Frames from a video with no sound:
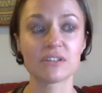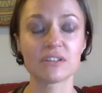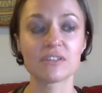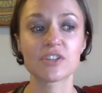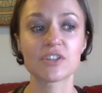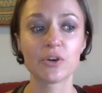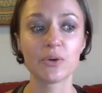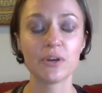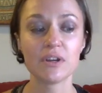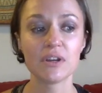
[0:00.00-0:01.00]
And so
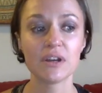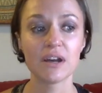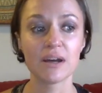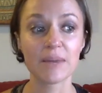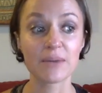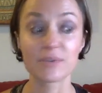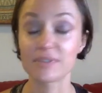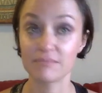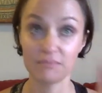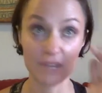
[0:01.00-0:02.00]
I
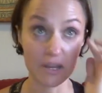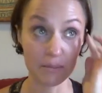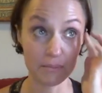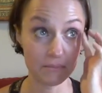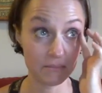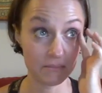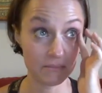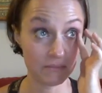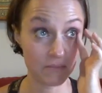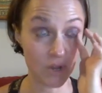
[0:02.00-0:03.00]
was up
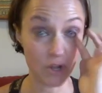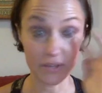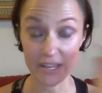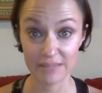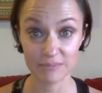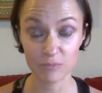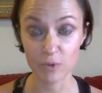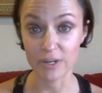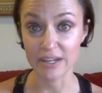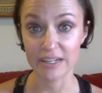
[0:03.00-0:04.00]
all night one night.